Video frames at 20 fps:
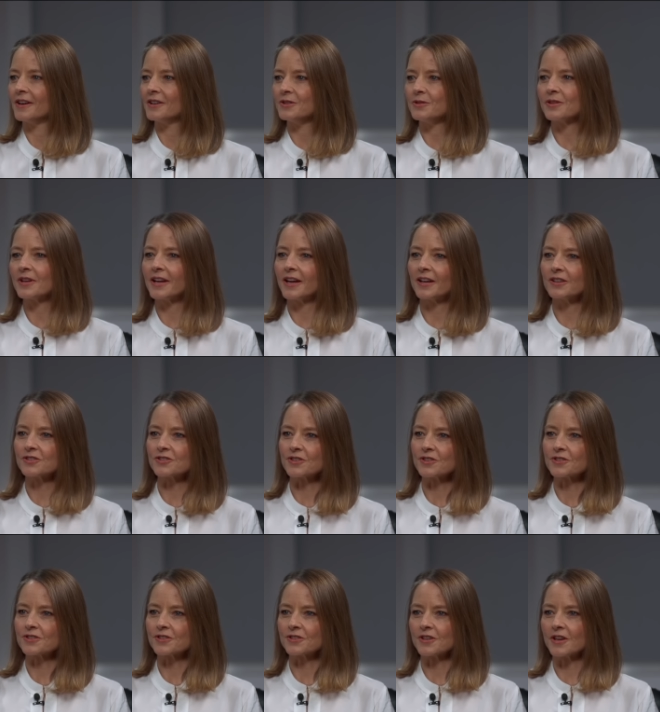You can't
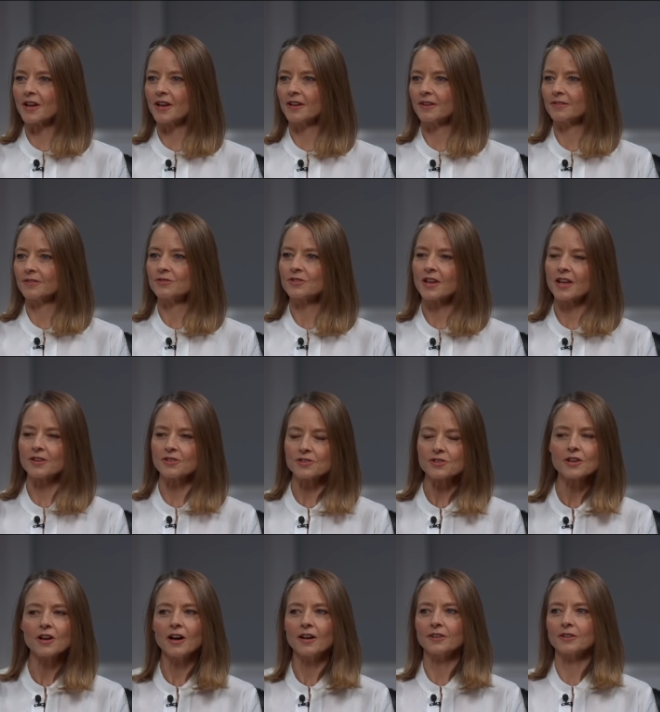just say, you can't
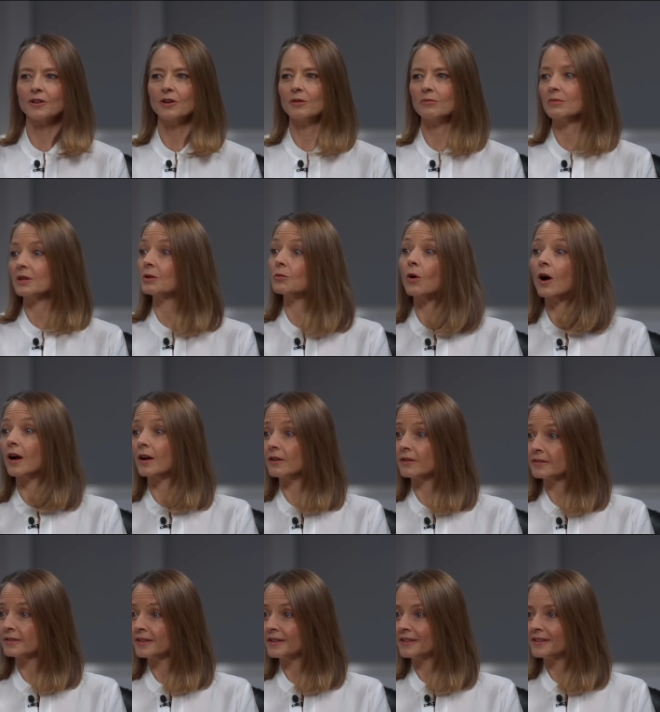just cut and go,
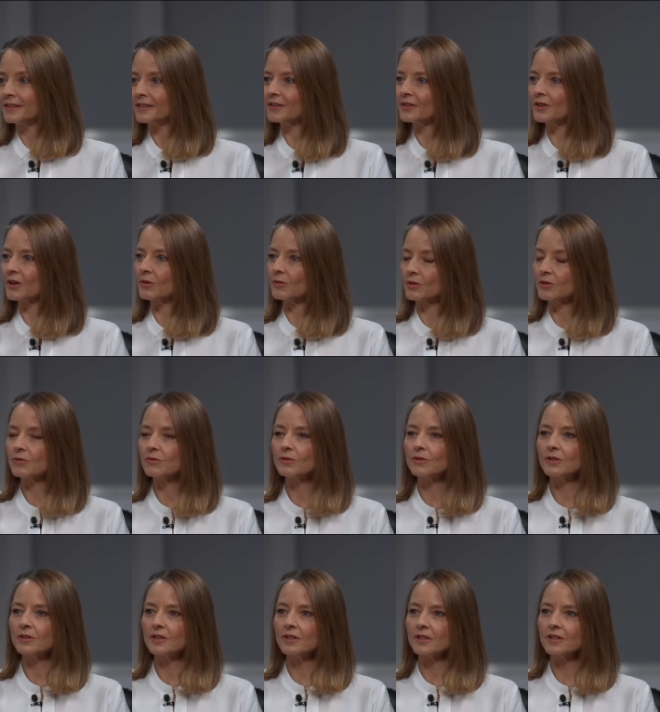meanwhile. Right. You know, you
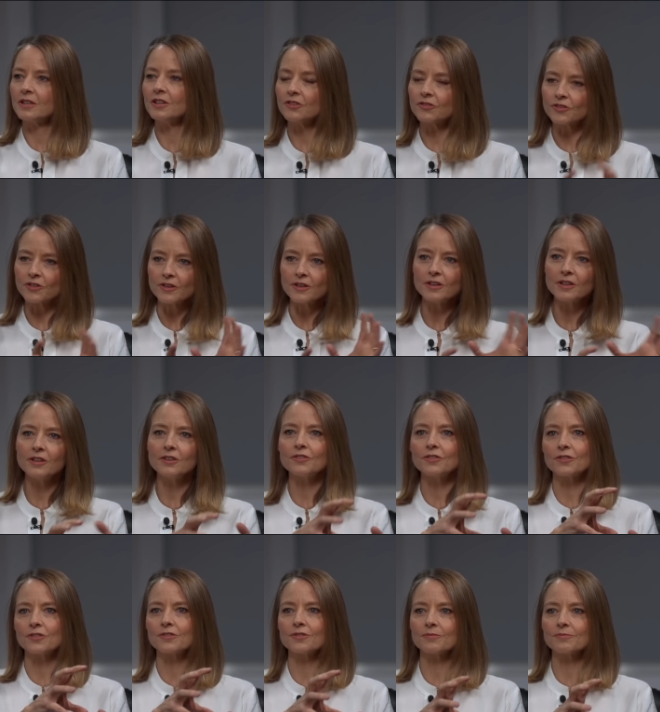each,
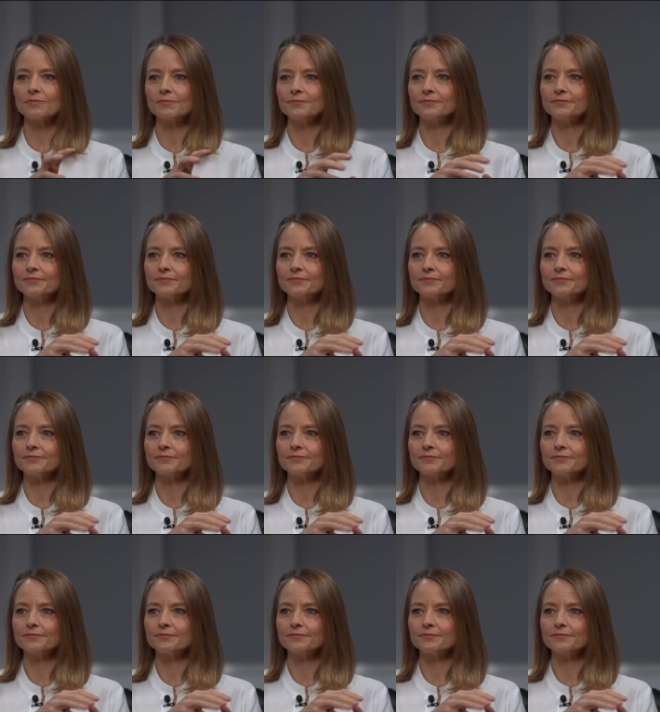each,